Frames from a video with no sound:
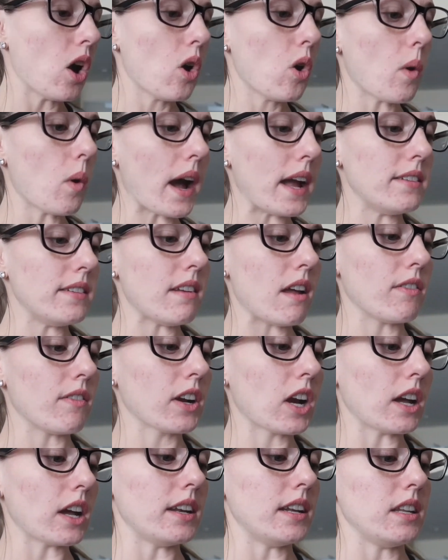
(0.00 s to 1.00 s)
Oh, I'd
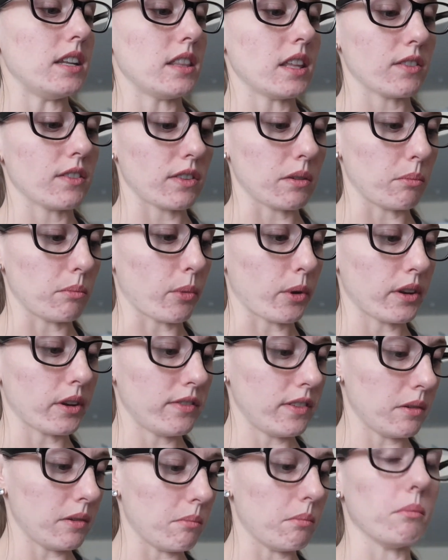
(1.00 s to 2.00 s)
never gotten anything from
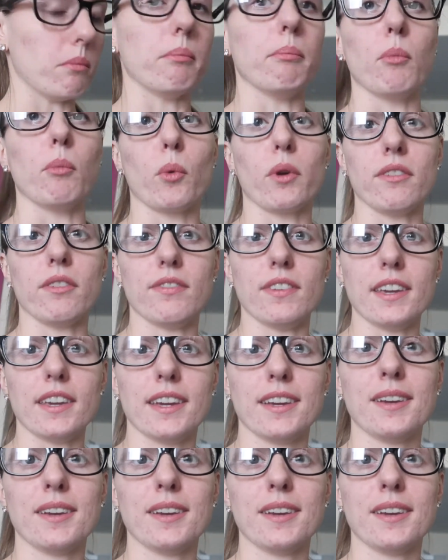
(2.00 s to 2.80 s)
Morphe, Morphe,